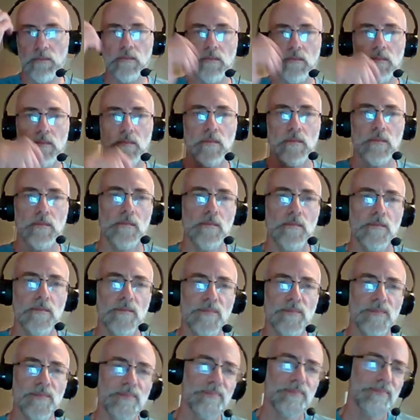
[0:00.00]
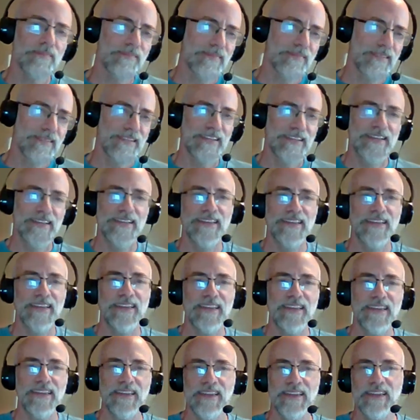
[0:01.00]

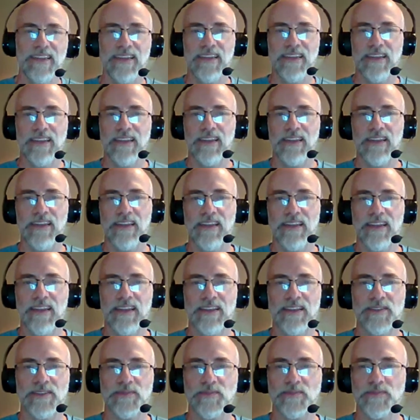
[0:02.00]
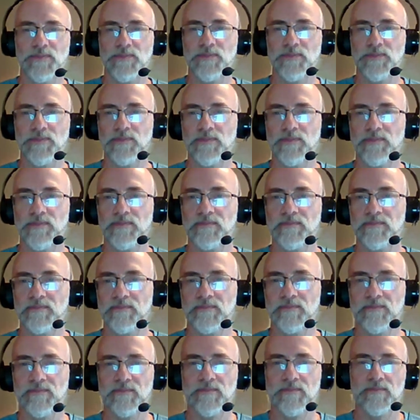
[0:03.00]

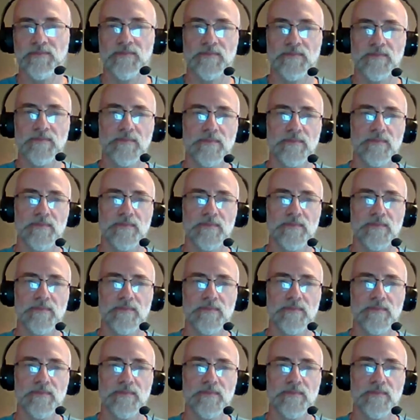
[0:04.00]
This person isn't speaking.